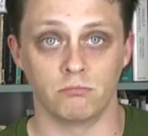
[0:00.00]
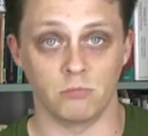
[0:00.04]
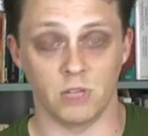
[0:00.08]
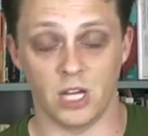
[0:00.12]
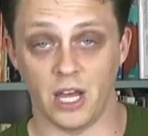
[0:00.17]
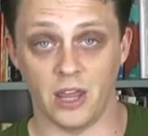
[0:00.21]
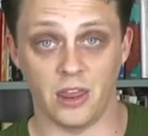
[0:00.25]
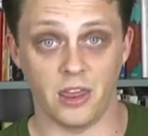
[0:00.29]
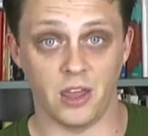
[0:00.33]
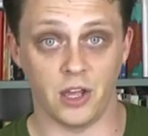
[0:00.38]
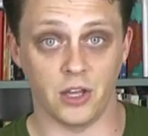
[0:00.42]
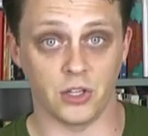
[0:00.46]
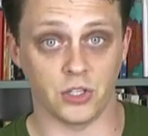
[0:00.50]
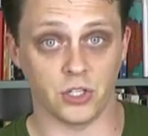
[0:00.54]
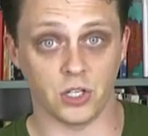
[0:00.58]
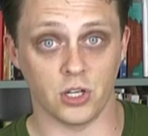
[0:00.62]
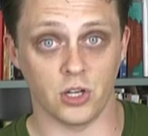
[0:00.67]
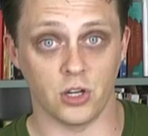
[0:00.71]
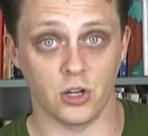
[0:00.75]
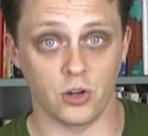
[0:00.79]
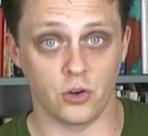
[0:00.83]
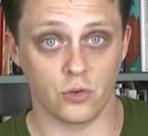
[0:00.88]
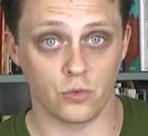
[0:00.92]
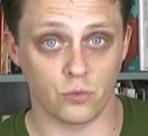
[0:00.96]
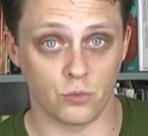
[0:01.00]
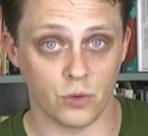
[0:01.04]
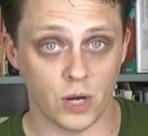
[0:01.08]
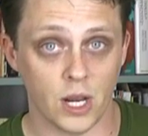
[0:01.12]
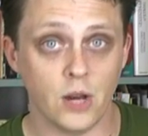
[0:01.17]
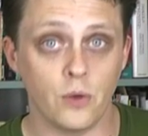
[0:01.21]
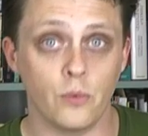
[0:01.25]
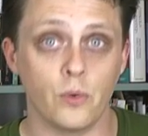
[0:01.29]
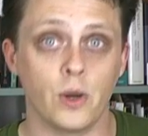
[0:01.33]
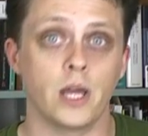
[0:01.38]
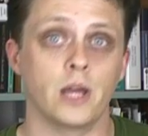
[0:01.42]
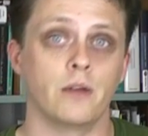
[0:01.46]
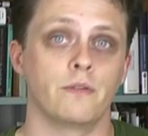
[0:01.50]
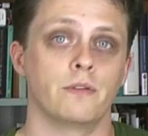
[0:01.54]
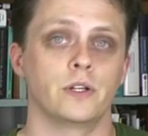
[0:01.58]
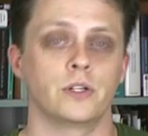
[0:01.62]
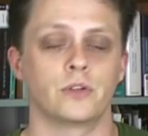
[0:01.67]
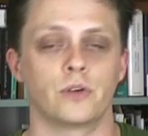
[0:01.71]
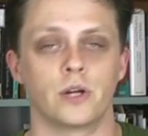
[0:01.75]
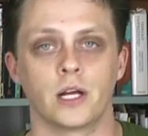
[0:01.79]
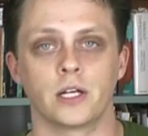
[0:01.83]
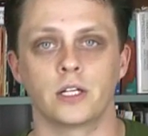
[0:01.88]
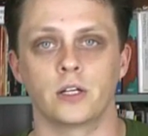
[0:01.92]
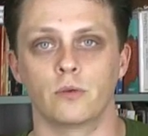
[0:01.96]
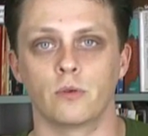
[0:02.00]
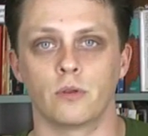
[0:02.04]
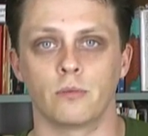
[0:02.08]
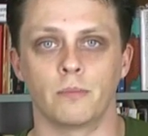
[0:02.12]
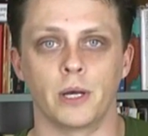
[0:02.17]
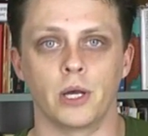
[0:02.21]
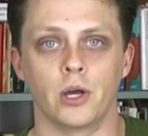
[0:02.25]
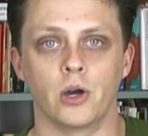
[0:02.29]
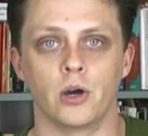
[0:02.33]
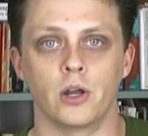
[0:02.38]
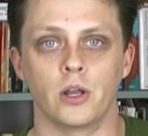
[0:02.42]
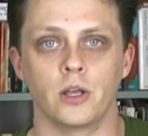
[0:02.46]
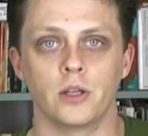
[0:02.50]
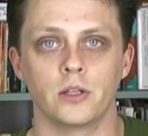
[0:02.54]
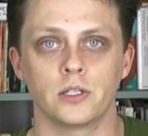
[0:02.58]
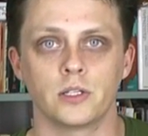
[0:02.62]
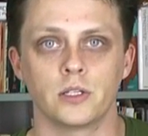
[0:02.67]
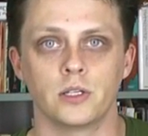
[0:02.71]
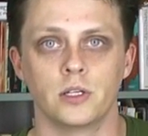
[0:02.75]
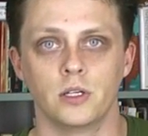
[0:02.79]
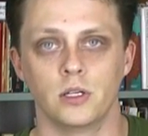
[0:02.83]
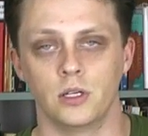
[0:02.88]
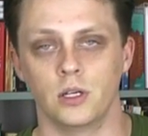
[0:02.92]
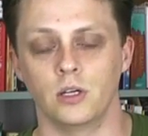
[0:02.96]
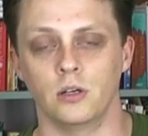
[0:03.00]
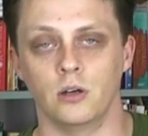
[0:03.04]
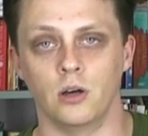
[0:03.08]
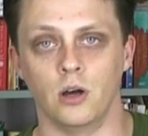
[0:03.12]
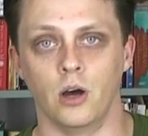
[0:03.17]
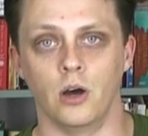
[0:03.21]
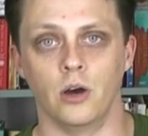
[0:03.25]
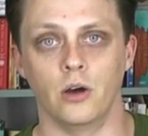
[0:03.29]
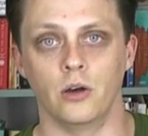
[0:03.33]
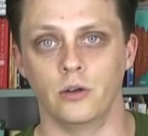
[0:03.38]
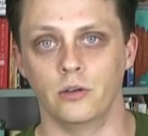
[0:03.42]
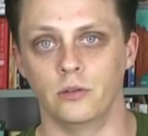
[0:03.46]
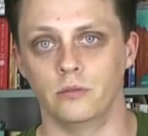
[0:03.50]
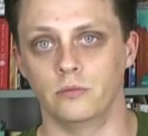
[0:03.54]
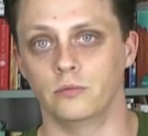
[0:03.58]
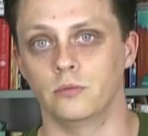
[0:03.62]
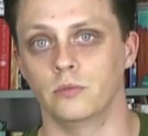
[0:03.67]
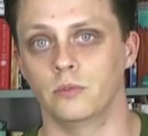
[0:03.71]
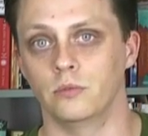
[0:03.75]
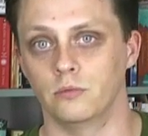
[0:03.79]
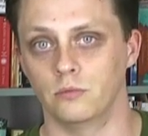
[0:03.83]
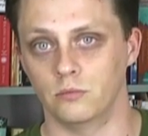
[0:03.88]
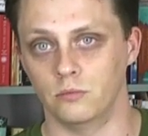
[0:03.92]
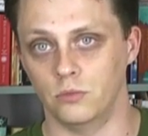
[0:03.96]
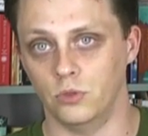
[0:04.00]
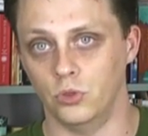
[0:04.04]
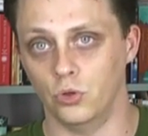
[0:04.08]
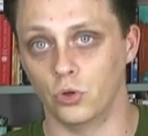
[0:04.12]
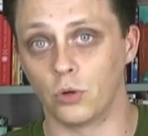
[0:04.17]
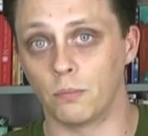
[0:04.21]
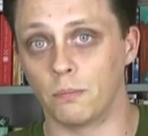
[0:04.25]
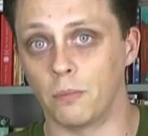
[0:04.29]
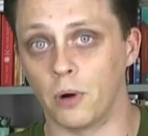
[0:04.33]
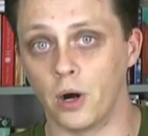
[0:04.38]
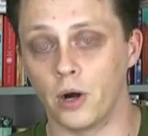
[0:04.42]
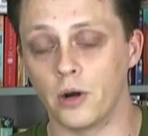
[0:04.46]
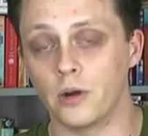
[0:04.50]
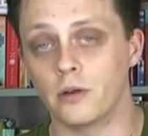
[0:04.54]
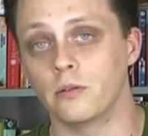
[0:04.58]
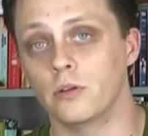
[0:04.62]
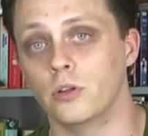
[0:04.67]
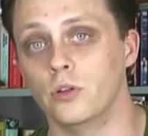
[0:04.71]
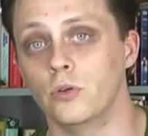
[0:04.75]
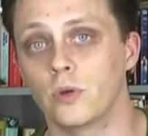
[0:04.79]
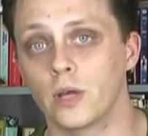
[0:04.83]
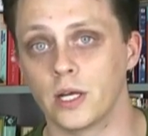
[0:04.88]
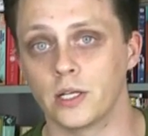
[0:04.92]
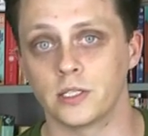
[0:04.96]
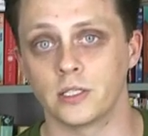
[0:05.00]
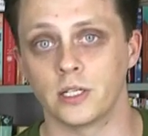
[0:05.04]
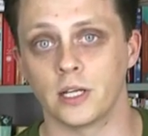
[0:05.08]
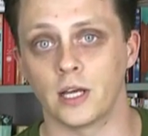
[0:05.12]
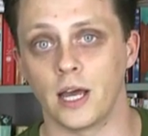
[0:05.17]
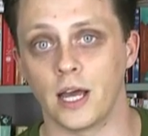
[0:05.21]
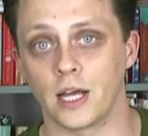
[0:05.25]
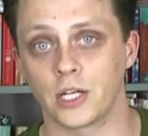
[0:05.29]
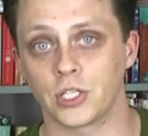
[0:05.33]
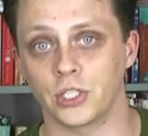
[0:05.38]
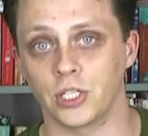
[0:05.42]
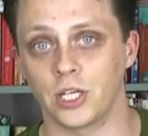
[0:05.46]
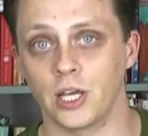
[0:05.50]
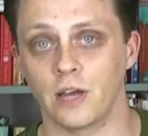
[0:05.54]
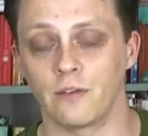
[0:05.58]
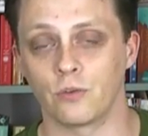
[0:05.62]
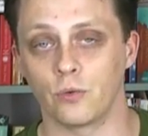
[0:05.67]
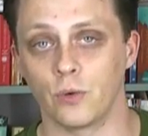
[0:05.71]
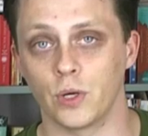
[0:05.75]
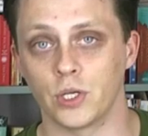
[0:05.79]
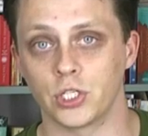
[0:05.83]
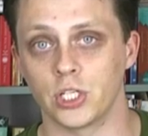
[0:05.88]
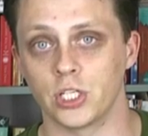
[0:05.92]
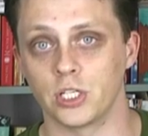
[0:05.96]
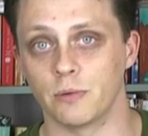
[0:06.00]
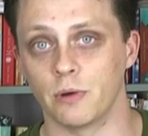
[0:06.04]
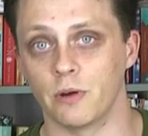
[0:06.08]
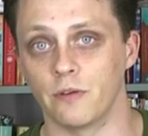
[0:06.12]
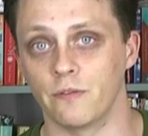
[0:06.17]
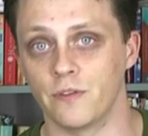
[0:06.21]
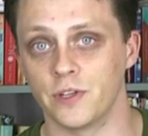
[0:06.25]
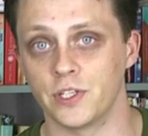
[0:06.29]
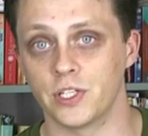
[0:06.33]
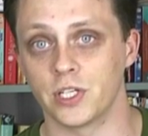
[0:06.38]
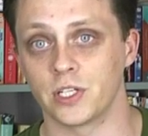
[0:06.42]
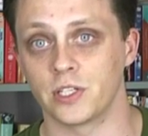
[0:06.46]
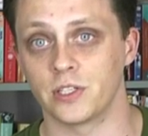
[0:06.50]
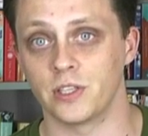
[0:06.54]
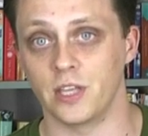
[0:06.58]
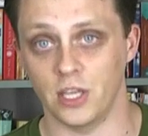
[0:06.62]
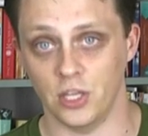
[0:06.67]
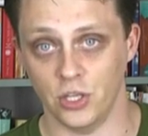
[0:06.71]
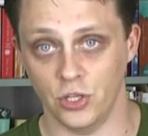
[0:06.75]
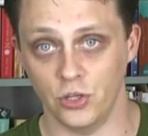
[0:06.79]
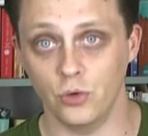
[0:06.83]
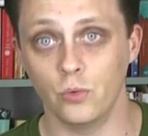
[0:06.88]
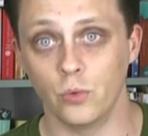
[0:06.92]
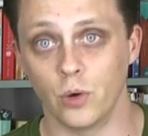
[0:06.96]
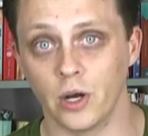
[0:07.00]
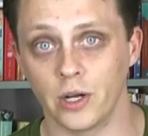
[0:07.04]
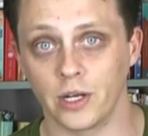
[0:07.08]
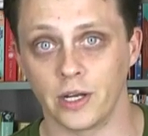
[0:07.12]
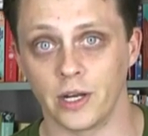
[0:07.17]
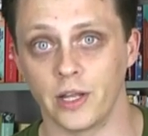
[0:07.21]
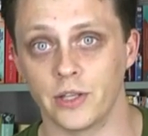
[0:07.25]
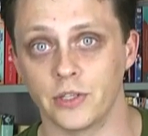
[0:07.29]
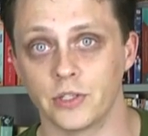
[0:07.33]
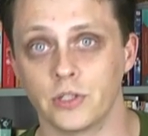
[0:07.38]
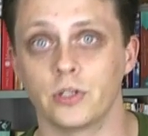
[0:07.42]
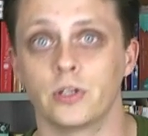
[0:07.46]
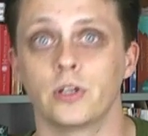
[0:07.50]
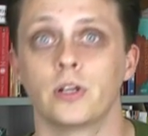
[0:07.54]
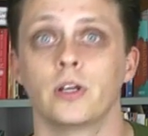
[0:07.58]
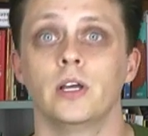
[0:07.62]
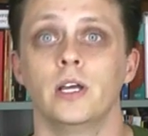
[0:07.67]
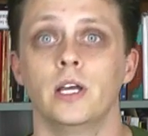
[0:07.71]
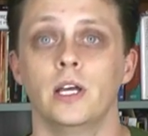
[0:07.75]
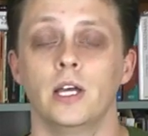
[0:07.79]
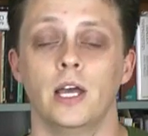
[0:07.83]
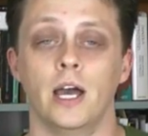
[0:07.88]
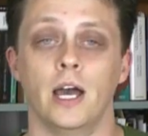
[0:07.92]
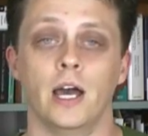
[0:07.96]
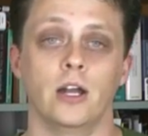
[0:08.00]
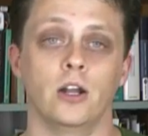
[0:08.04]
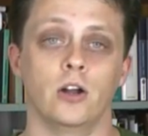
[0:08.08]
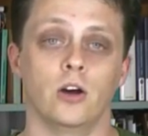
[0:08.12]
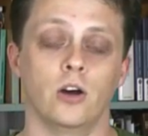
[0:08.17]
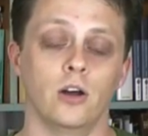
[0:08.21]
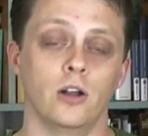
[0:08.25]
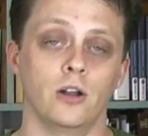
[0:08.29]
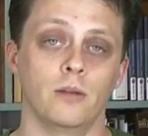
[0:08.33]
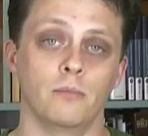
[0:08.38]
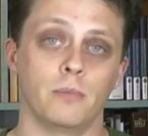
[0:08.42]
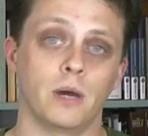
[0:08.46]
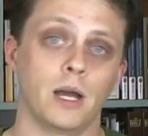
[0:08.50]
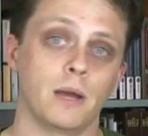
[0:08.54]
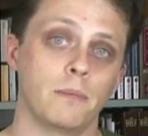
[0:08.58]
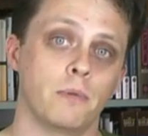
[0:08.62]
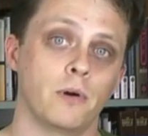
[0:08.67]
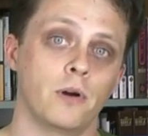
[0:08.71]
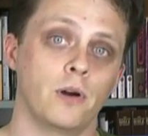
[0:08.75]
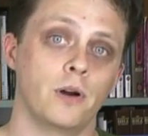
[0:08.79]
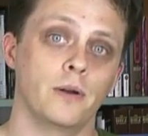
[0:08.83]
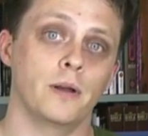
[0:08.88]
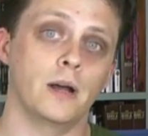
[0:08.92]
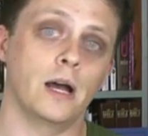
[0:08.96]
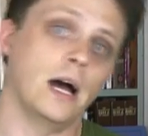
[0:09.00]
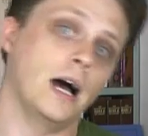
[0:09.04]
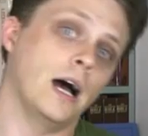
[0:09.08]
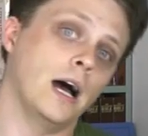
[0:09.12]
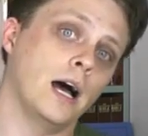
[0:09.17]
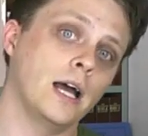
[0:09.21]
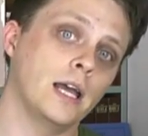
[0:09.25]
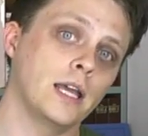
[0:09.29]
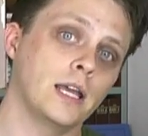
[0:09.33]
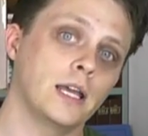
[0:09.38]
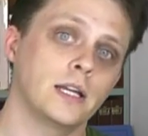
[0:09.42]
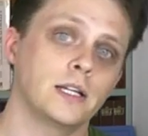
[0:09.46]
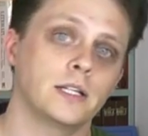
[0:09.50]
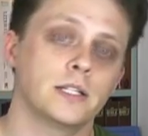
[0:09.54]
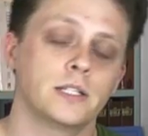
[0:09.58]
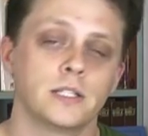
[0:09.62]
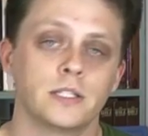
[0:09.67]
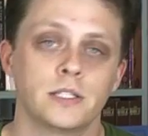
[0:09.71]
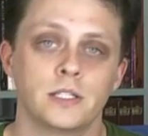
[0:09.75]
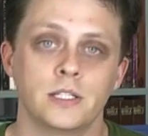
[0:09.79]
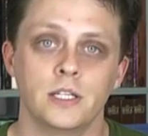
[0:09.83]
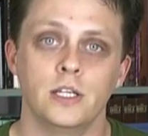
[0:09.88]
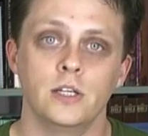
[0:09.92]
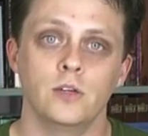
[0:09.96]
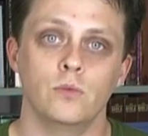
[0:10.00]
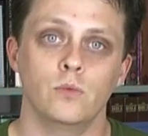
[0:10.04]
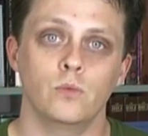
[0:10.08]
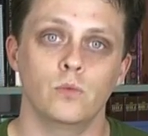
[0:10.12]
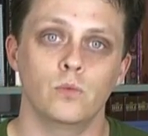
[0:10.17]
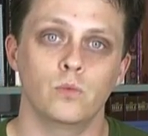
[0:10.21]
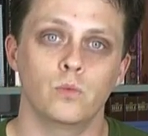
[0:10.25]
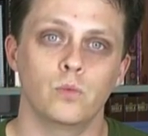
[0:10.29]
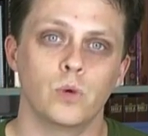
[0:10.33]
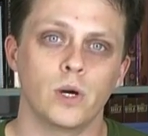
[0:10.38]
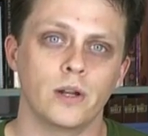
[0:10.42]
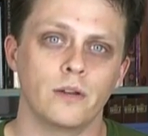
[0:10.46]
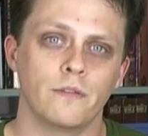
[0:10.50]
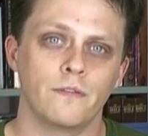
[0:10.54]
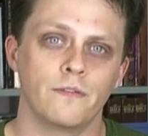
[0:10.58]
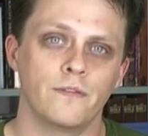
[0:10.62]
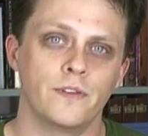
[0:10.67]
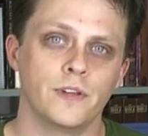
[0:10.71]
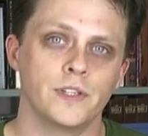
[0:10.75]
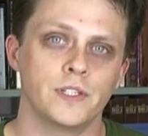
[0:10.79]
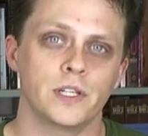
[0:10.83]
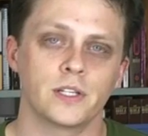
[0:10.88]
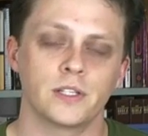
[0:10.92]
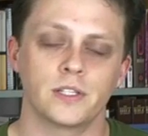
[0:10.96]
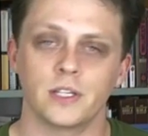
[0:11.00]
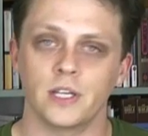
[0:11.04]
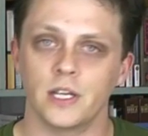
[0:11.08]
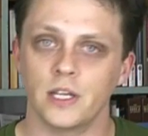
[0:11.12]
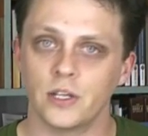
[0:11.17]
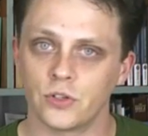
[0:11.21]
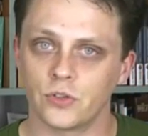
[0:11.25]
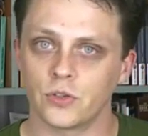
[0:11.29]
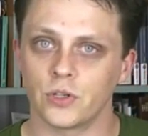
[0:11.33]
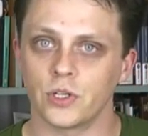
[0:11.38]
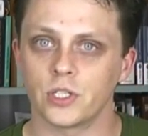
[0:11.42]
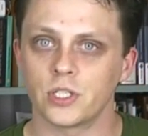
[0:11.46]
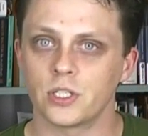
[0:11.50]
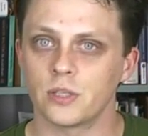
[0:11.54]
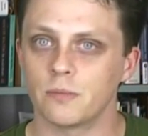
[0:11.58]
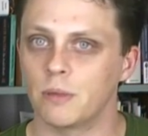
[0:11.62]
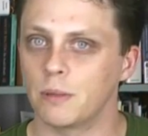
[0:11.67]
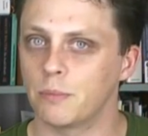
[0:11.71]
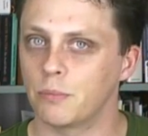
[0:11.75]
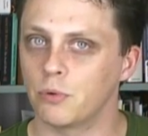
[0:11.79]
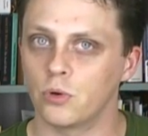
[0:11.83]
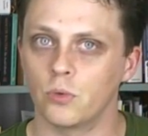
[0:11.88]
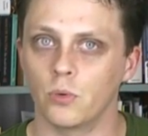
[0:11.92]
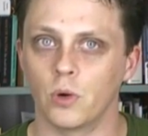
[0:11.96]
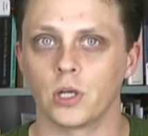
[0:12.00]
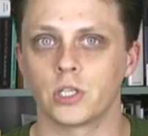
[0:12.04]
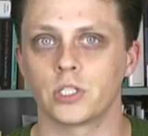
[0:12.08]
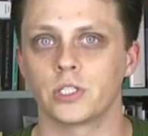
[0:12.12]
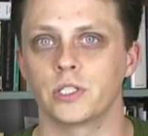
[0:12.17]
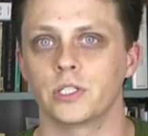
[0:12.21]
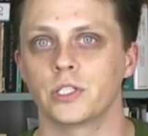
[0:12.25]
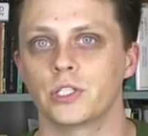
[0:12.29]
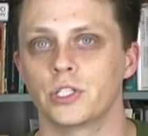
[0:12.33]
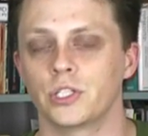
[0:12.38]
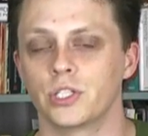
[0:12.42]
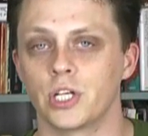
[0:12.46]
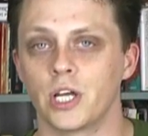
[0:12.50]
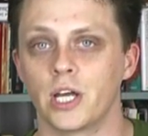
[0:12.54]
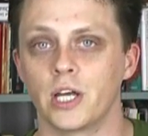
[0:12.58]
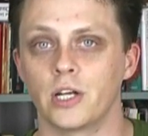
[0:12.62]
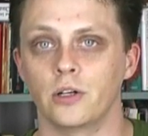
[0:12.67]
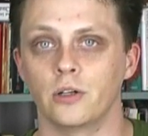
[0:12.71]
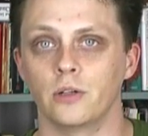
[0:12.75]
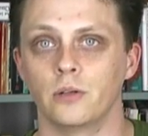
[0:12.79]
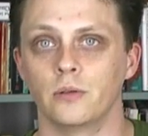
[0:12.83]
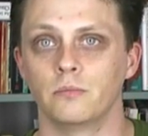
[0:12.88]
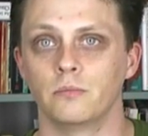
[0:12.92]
I think it's a great way of interacting with my audience. On your part, you get to actually have questions about physics that you want answered, and on my part, I get to see what physics interests the people who watch this channel.